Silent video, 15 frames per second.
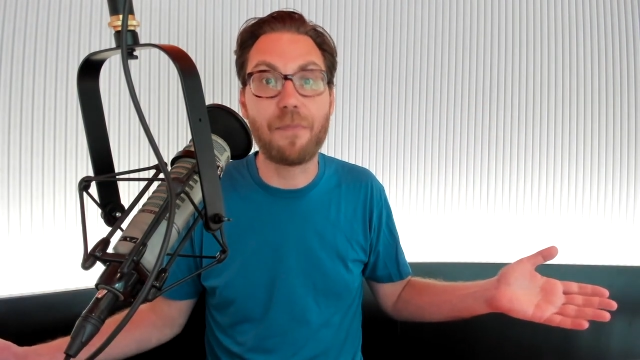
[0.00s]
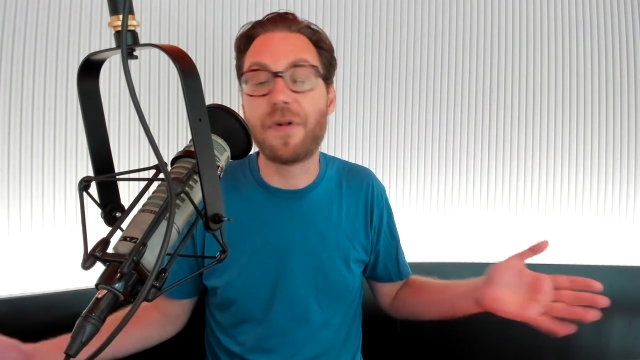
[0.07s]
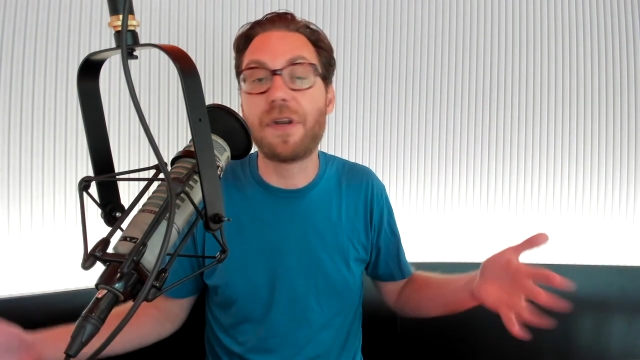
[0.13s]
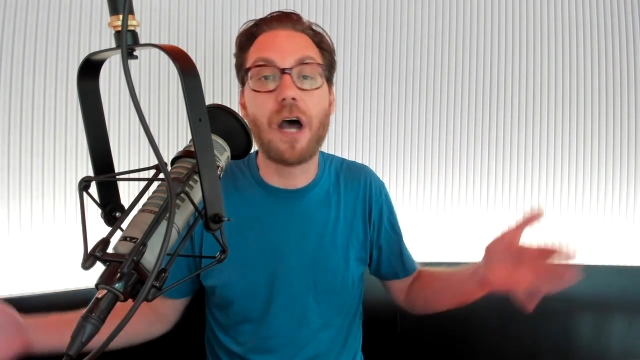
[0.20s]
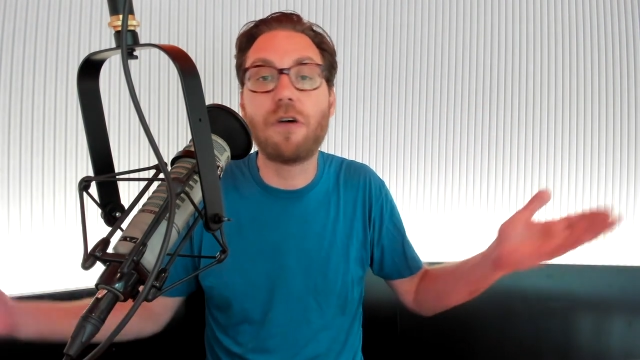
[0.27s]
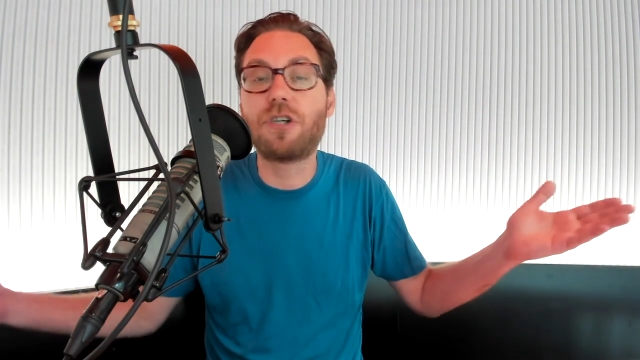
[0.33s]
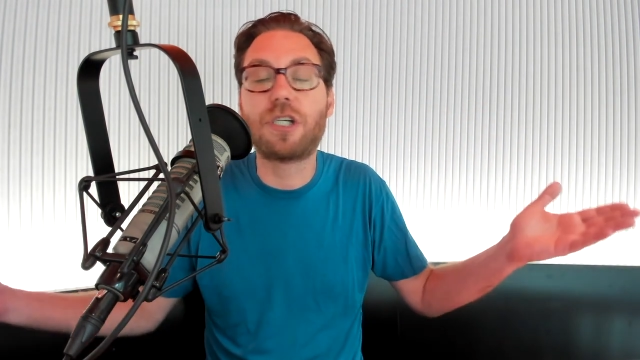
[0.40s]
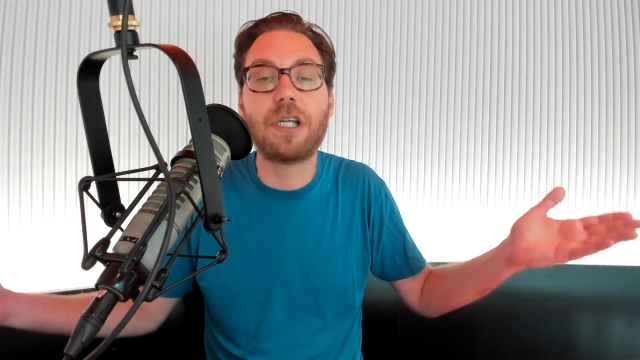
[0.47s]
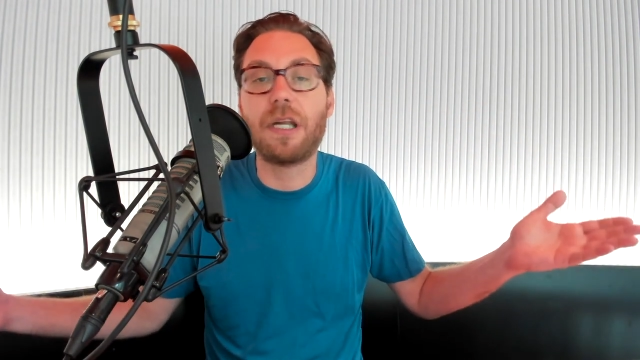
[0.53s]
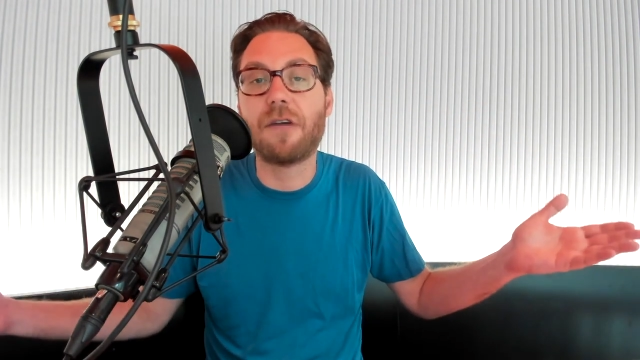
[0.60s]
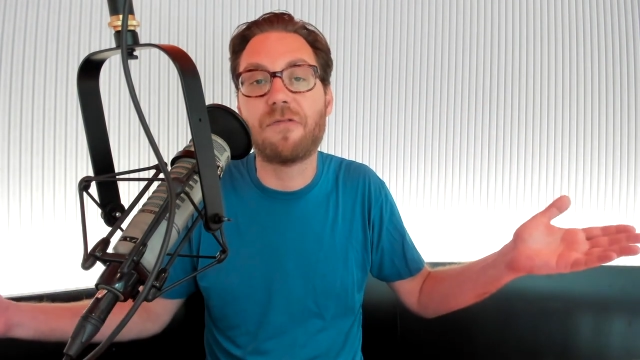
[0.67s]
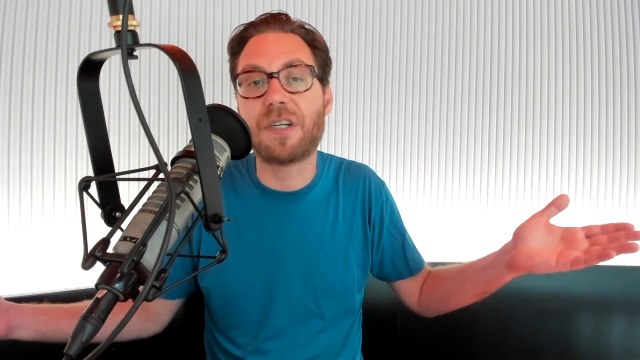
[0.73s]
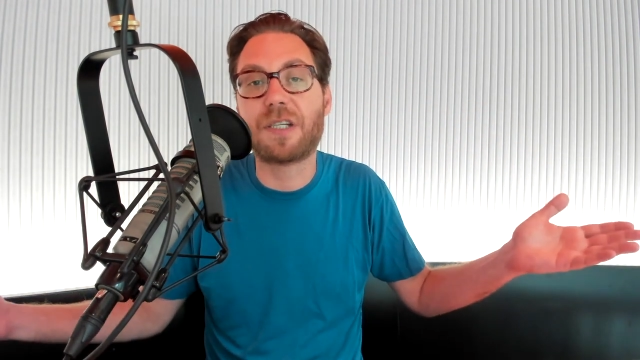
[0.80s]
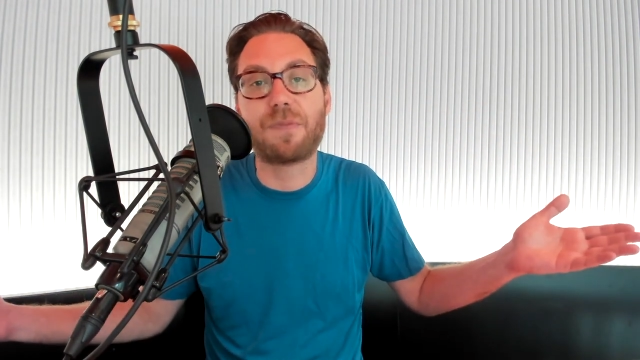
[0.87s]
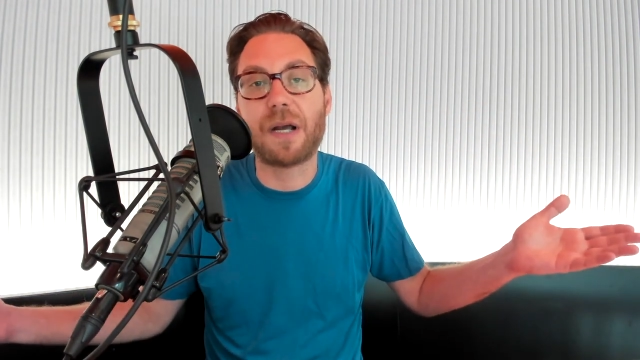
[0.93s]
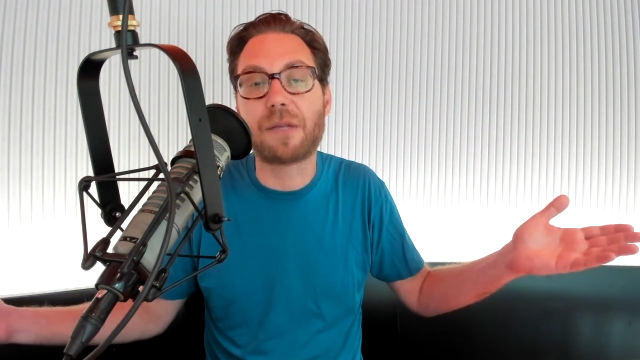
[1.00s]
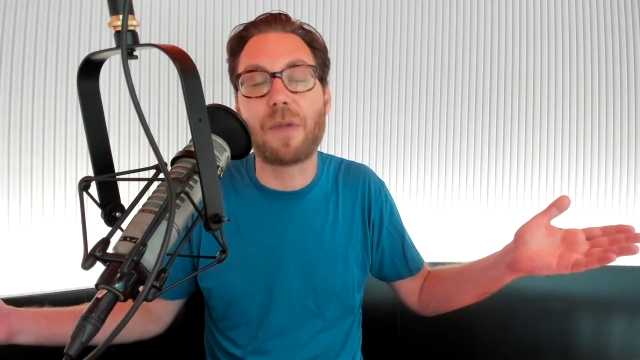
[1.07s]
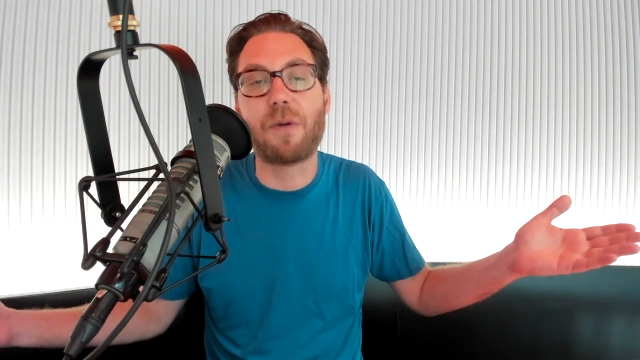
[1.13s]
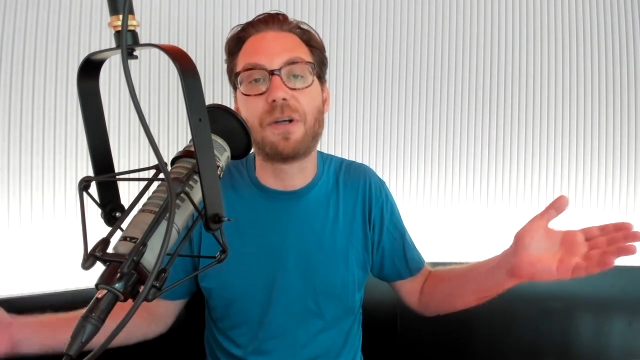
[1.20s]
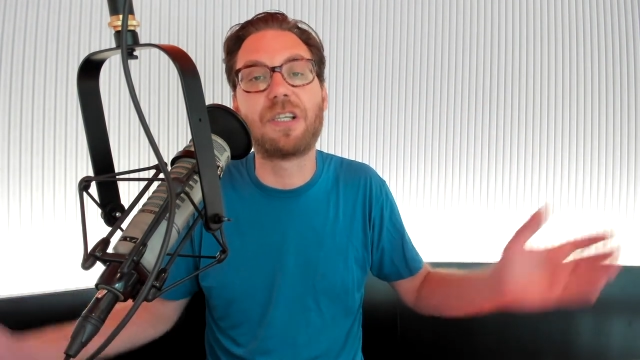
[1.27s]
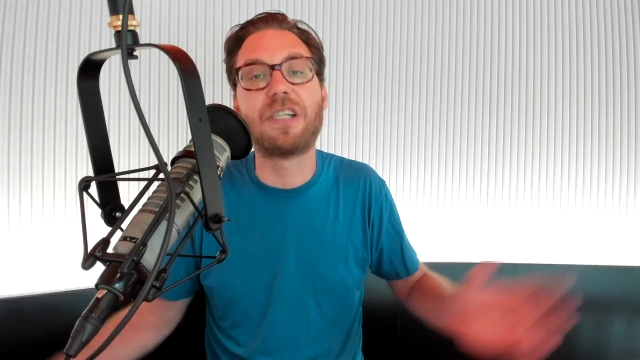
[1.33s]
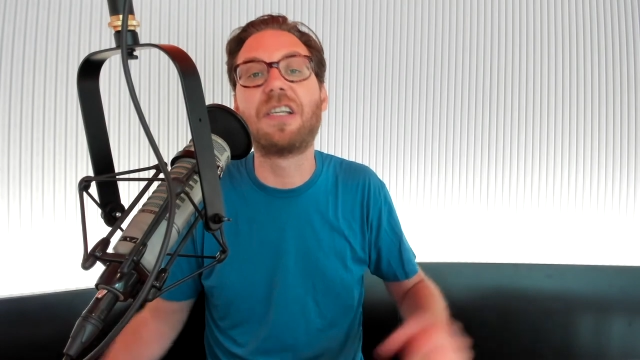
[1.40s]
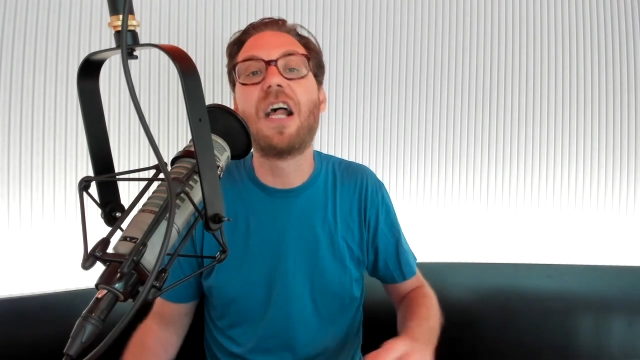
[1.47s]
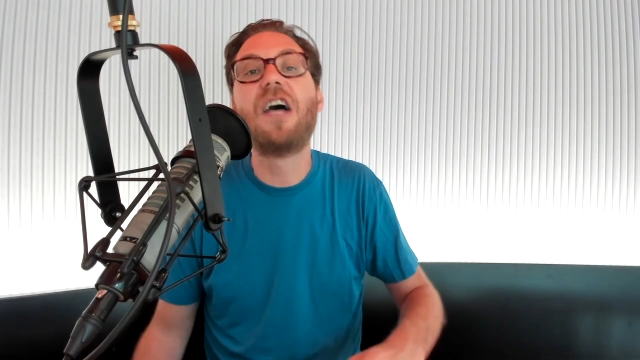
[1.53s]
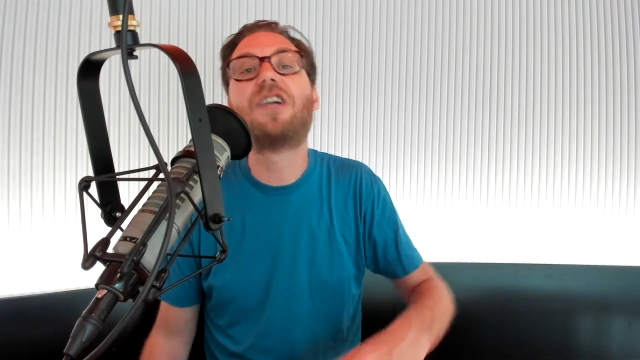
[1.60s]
but no, she didn't respect my wishes.